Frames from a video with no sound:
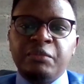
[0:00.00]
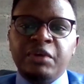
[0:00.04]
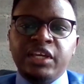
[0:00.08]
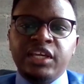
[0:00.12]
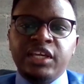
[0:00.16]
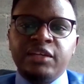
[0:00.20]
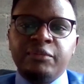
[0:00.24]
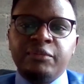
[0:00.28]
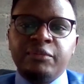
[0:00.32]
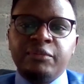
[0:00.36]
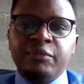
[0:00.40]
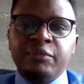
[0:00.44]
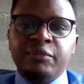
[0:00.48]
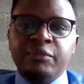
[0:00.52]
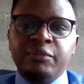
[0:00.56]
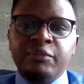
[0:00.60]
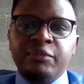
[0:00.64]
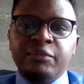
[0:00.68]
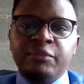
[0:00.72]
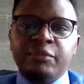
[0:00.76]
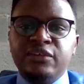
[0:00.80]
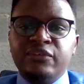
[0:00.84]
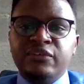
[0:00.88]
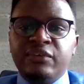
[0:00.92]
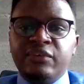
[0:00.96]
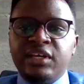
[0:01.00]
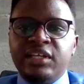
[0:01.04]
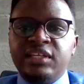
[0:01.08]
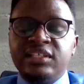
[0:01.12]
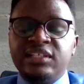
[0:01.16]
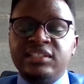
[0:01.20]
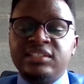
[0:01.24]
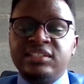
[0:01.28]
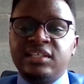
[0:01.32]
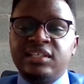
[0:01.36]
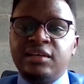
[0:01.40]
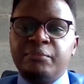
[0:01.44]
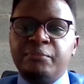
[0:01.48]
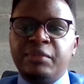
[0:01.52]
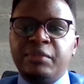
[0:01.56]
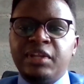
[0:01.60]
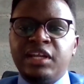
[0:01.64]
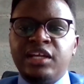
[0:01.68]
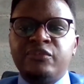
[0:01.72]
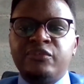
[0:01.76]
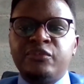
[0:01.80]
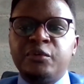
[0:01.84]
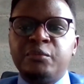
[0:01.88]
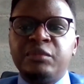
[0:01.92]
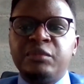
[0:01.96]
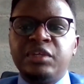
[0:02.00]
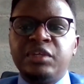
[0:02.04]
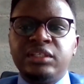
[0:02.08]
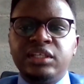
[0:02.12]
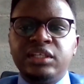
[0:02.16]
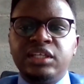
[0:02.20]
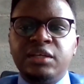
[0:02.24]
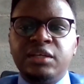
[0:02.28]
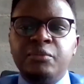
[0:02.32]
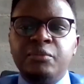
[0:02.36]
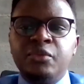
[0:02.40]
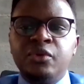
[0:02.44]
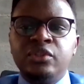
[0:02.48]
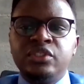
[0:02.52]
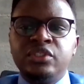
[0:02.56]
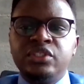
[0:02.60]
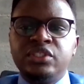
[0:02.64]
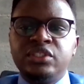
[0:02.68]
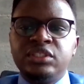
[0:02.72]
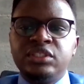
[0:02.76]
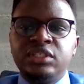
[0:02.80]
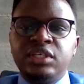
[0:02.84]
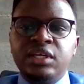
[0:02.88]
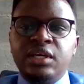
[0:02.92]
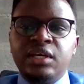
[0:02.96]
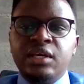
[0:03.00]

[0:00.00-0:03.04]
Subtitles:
marketplace is defined as a platform that enables